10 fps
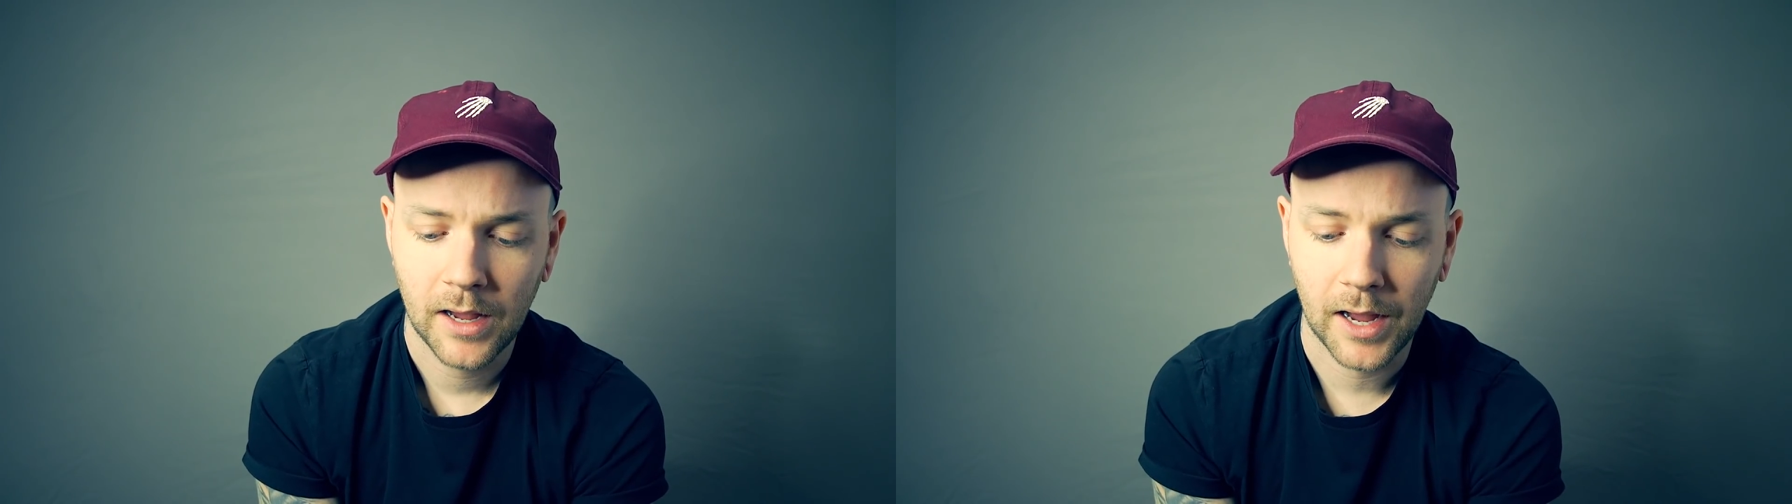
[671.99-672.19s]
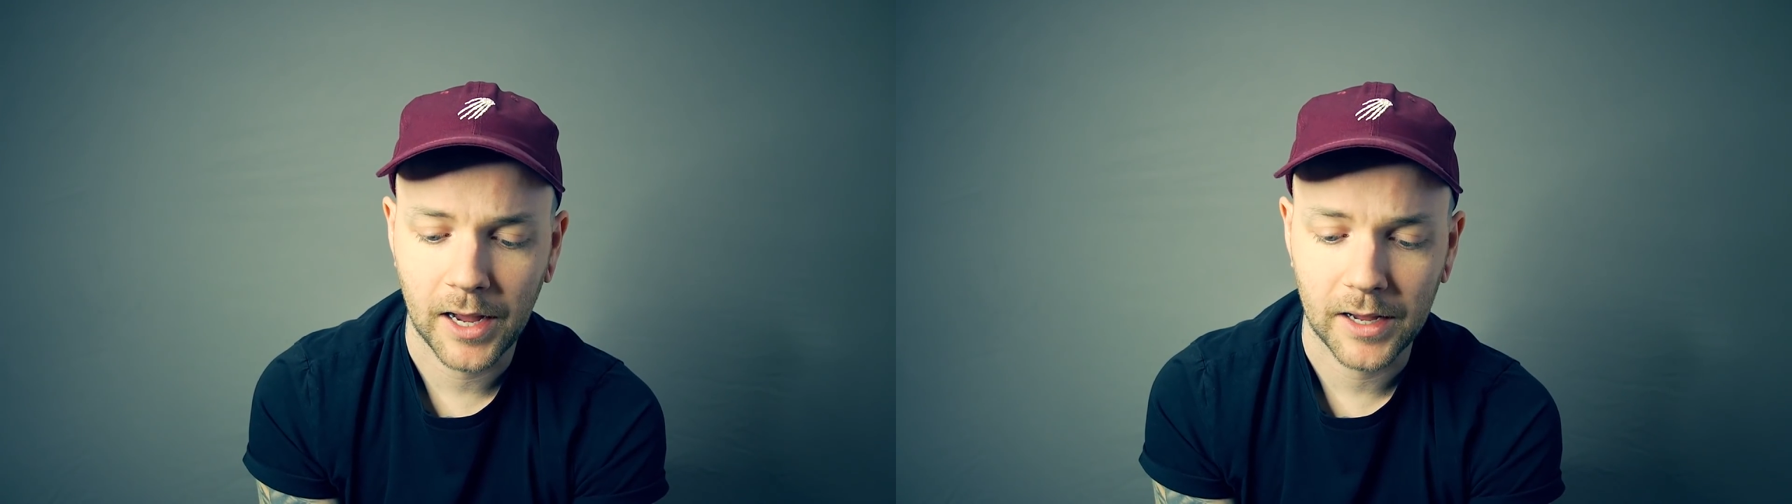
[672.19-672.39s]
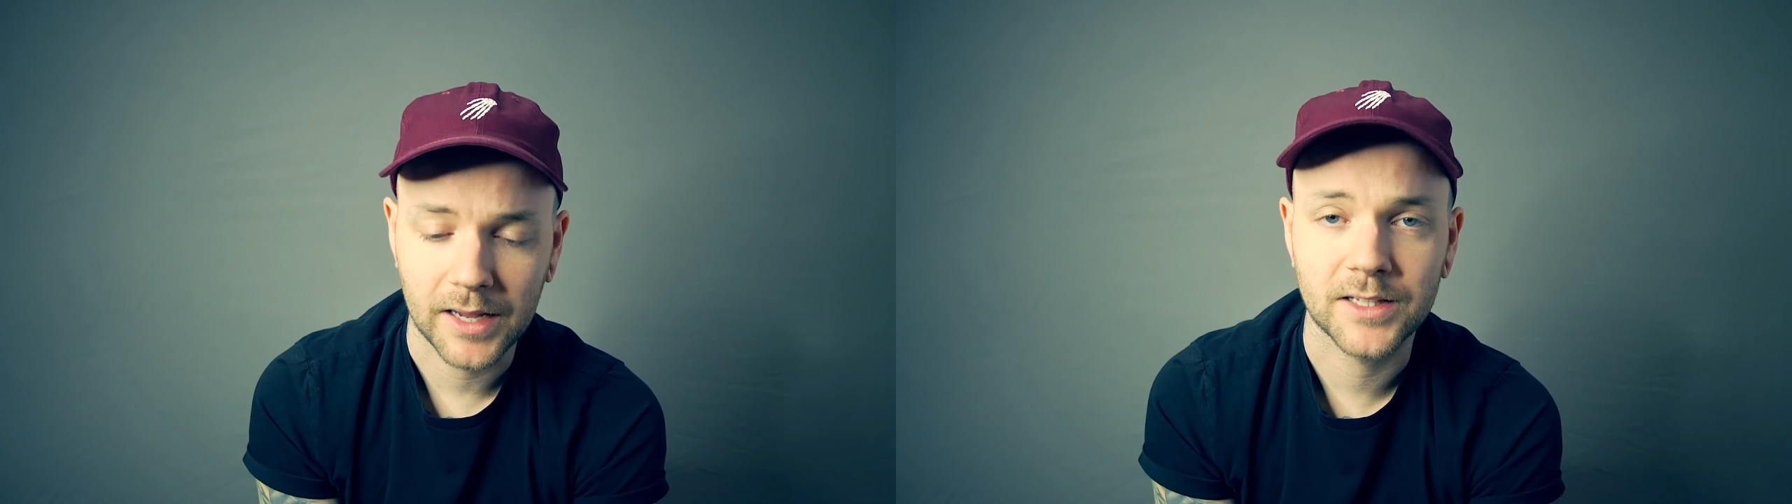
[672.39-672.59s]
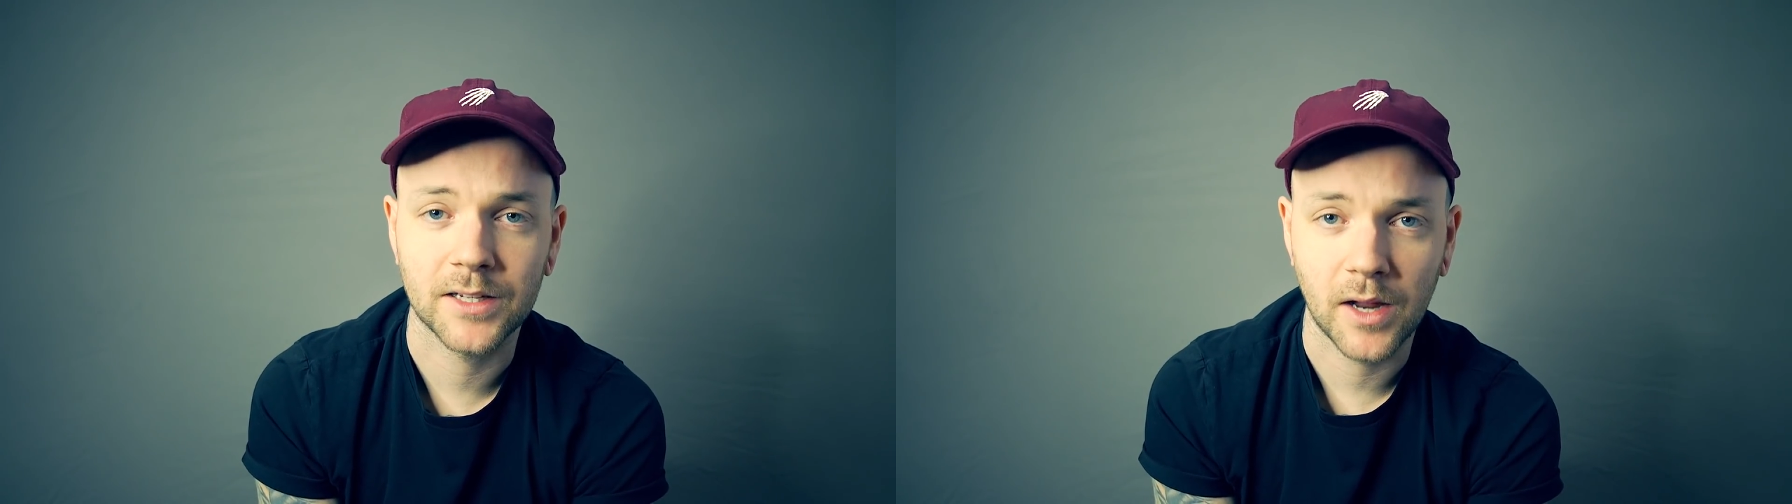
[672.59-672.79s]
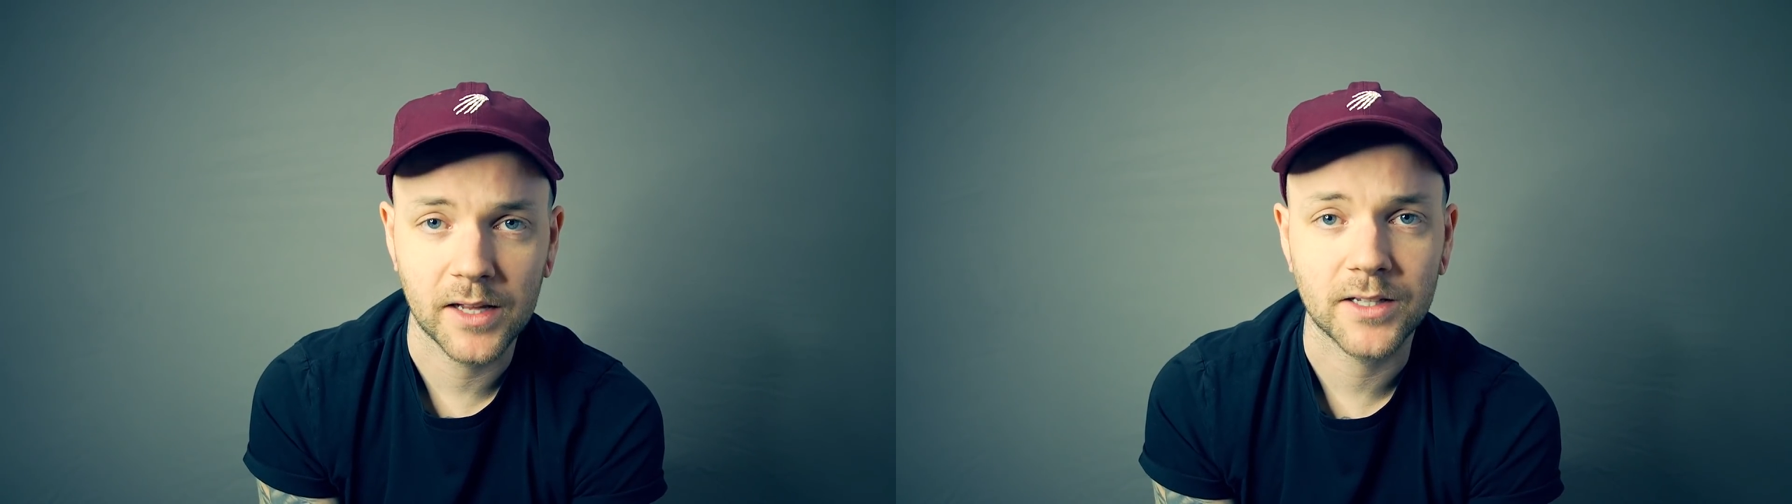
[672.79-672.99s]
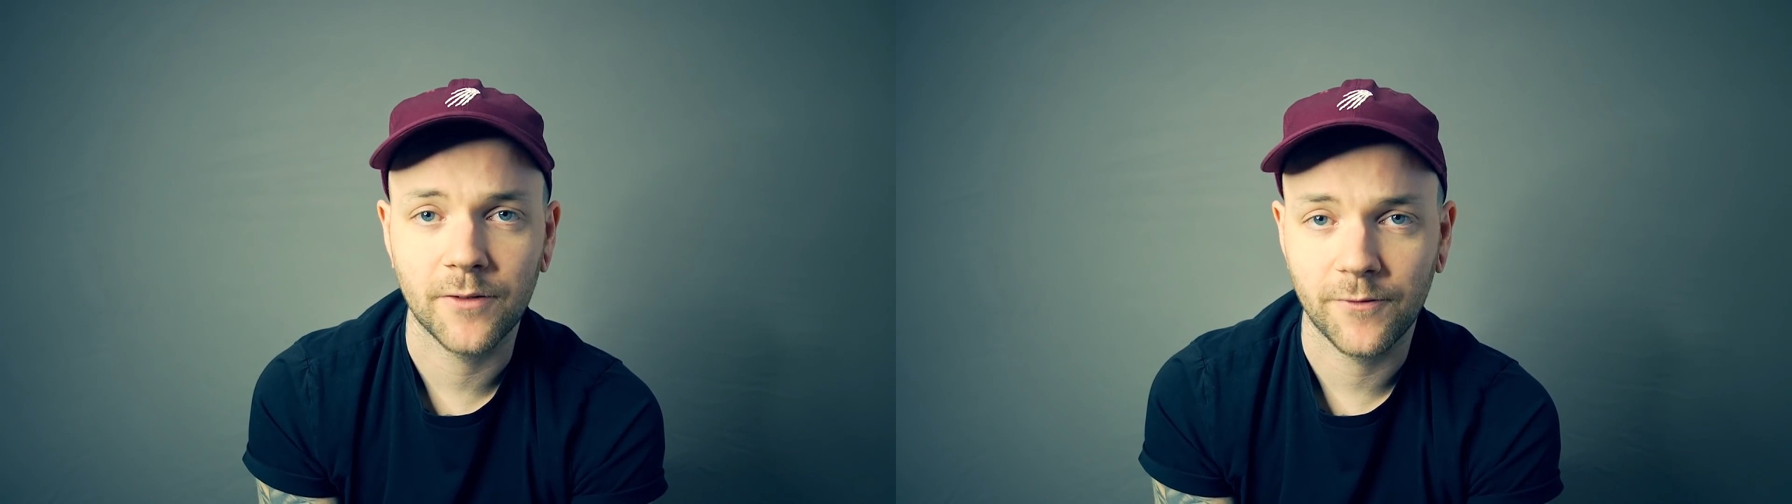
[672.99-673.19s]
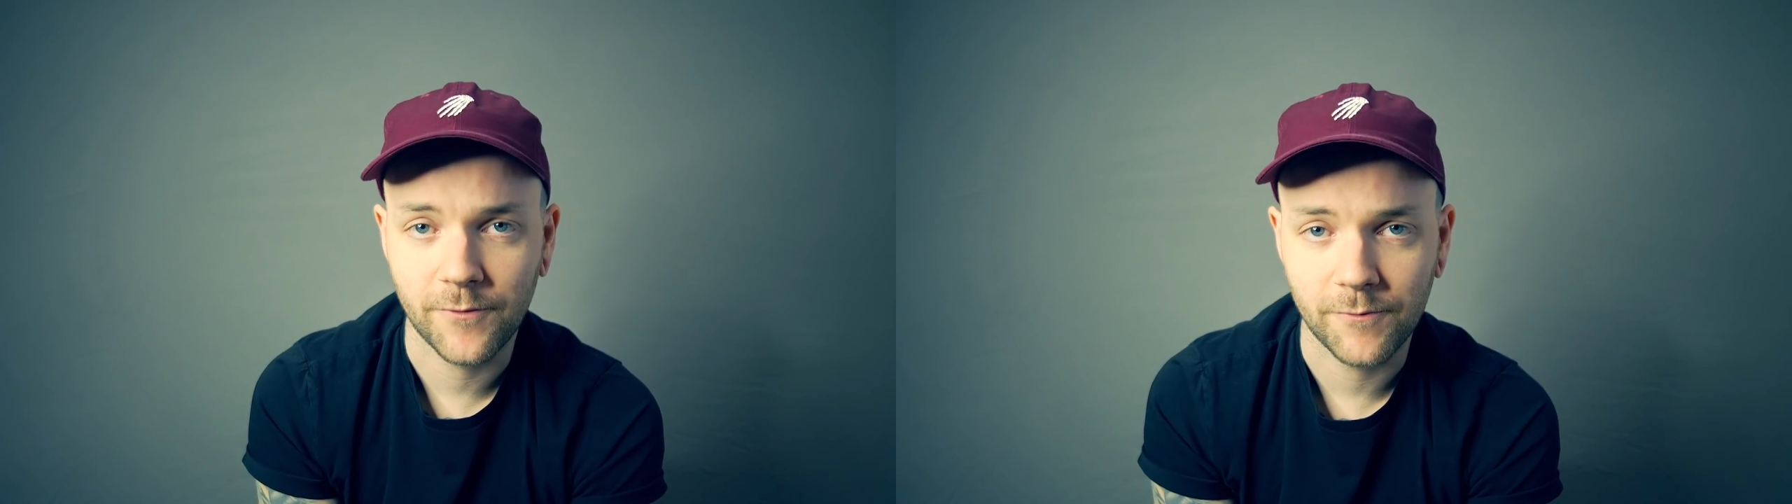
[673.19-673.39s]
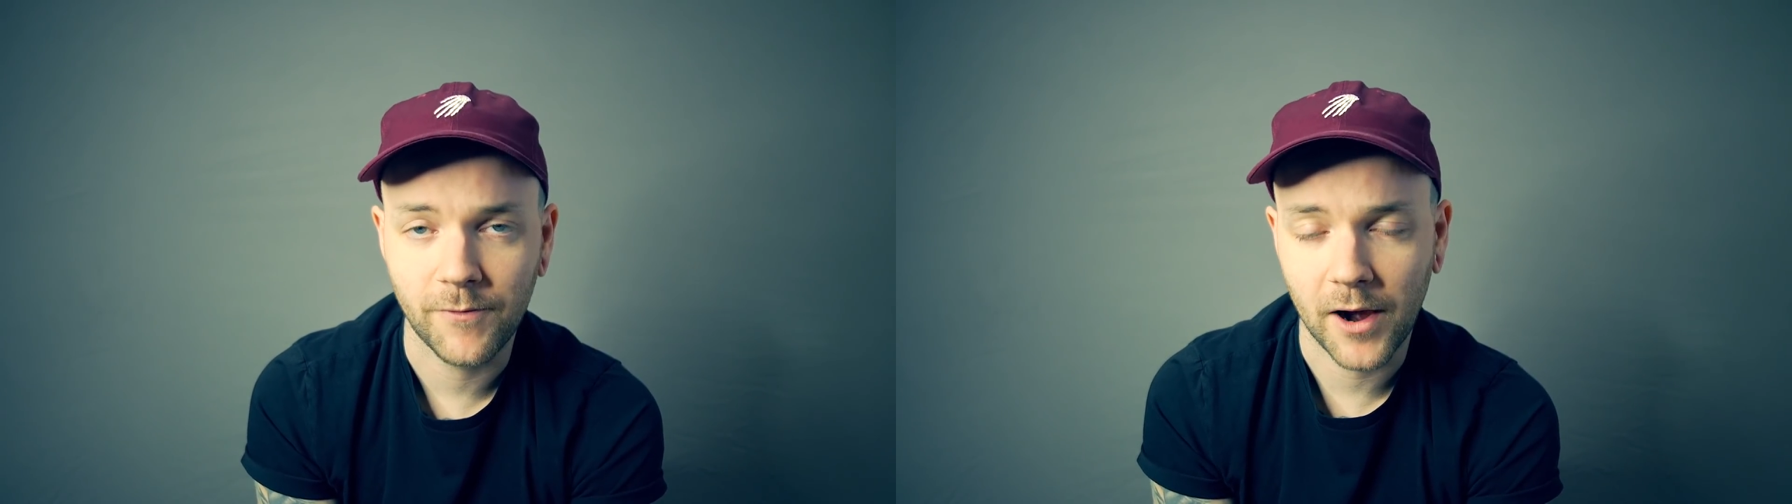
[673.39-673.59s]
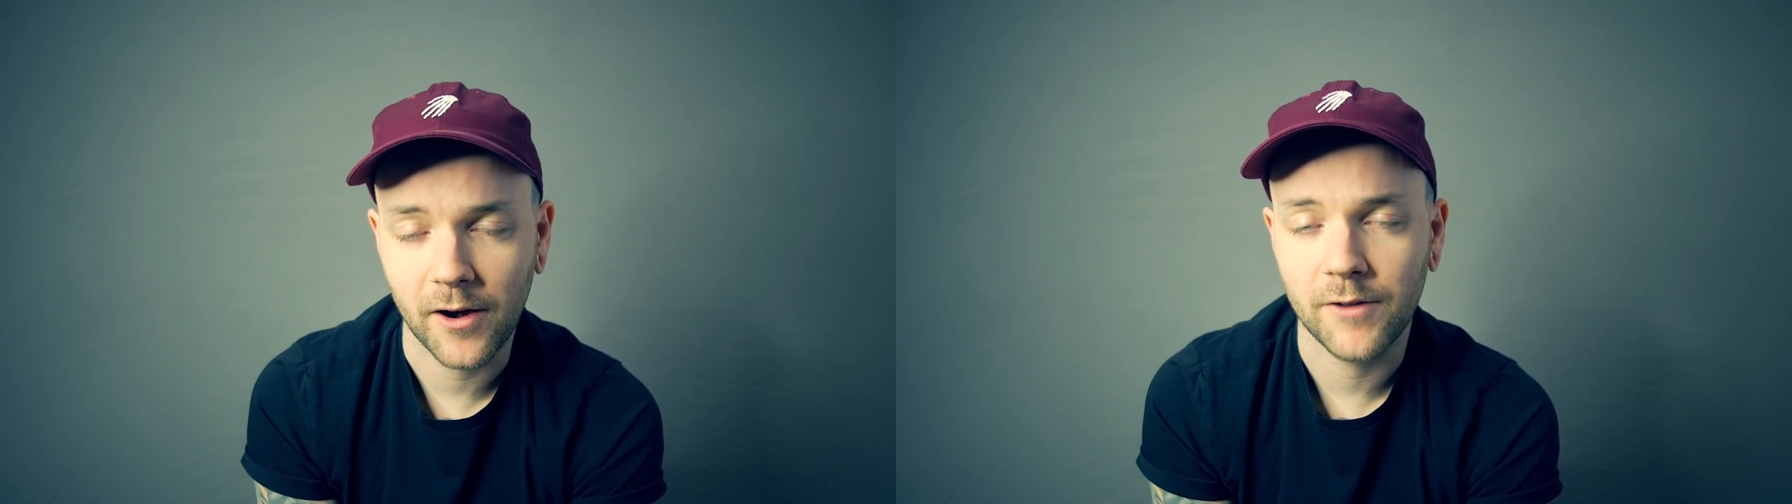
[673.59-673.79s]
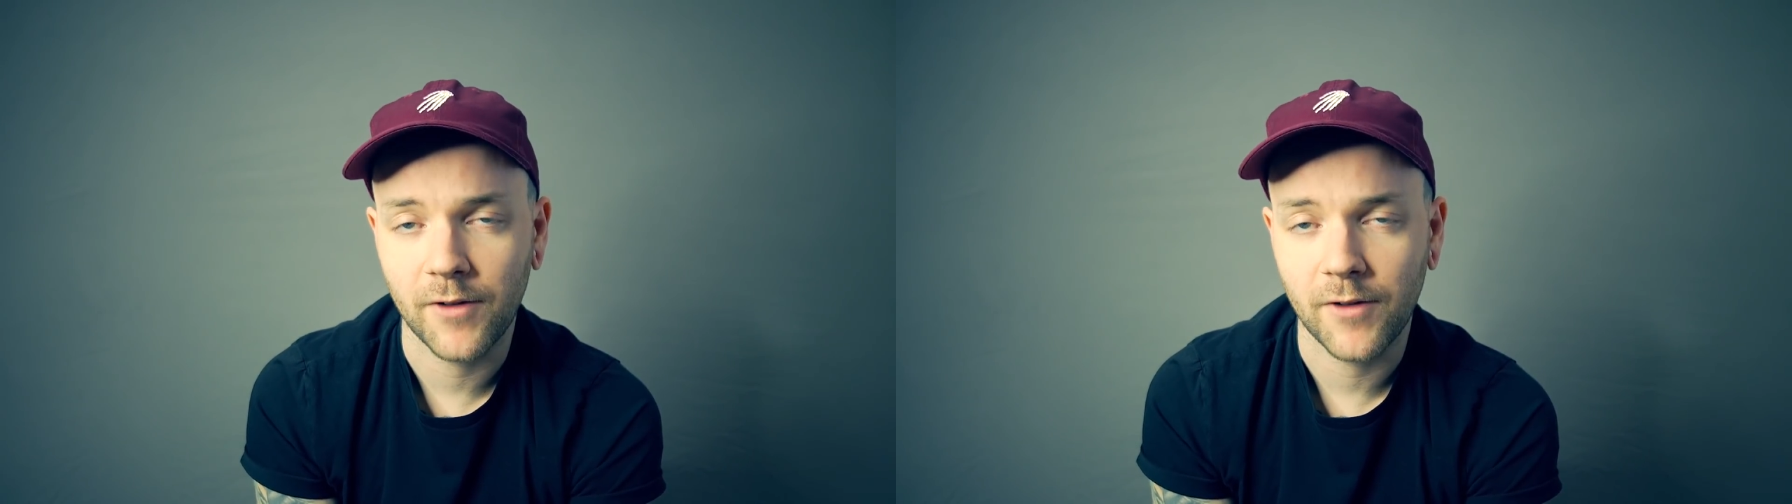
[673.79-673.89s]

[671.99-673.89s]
It's a very,